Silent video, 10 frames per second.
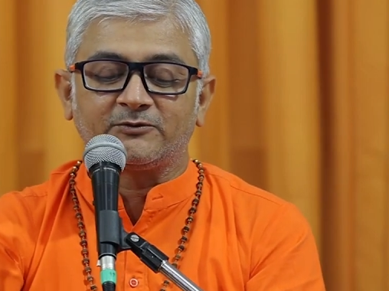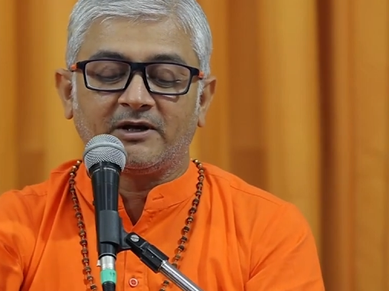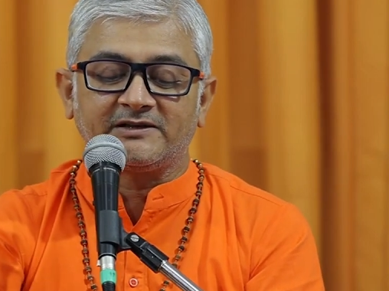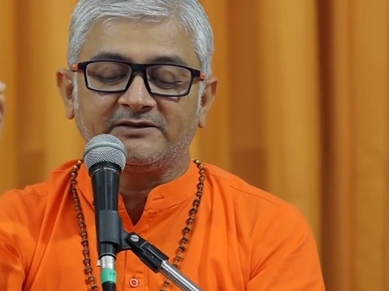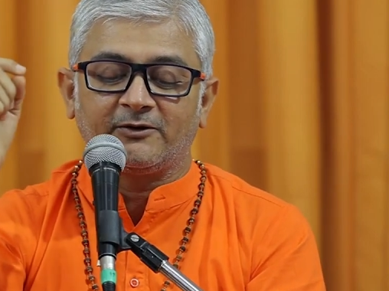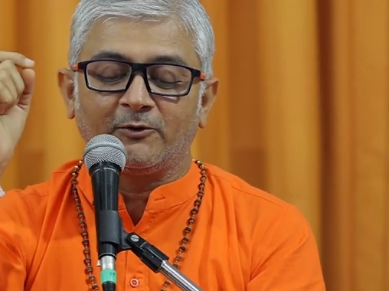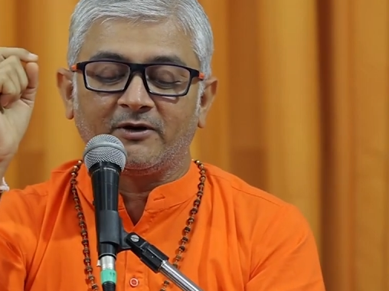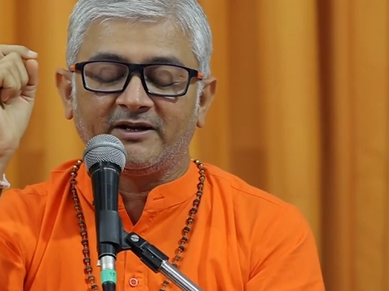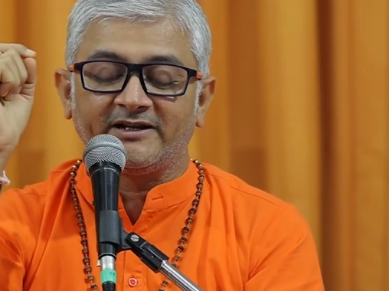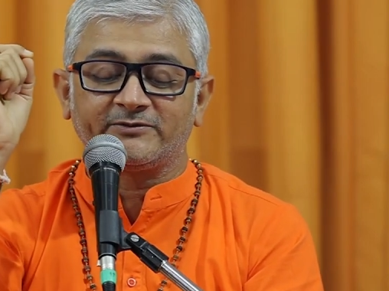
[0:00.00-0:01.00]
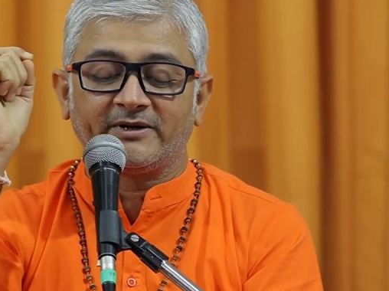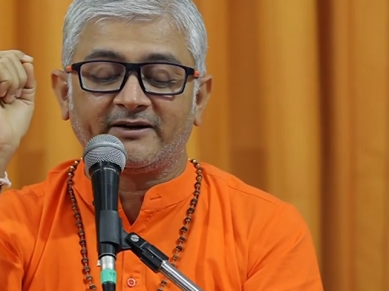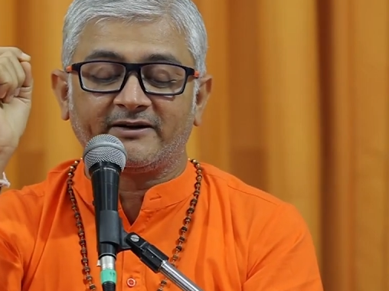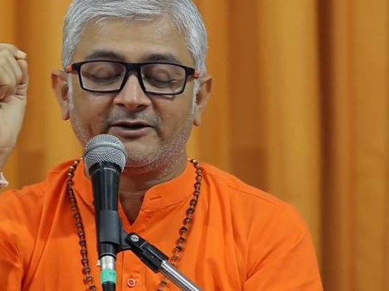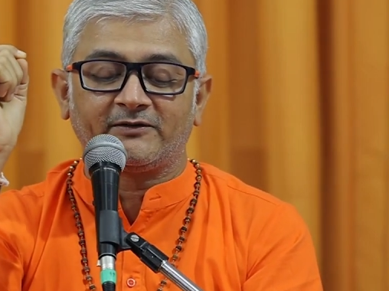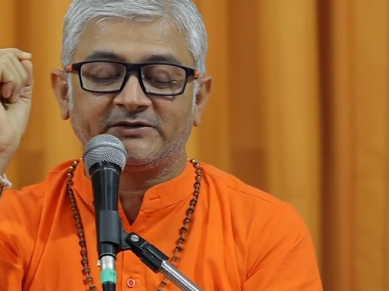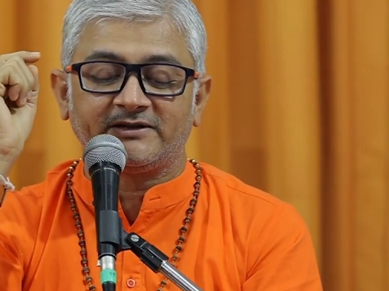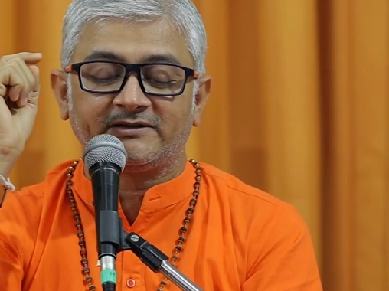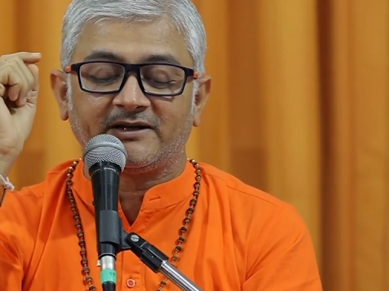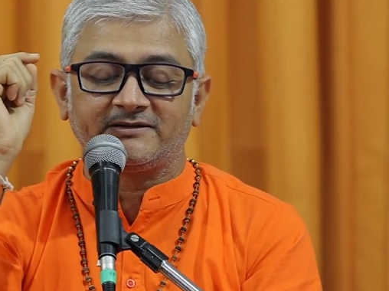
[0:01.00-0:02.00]
was the only jewelry of
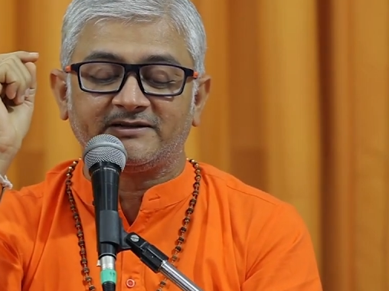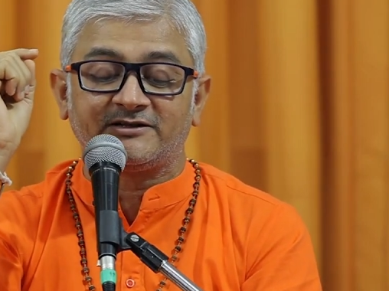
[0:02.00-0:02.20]
Sita ji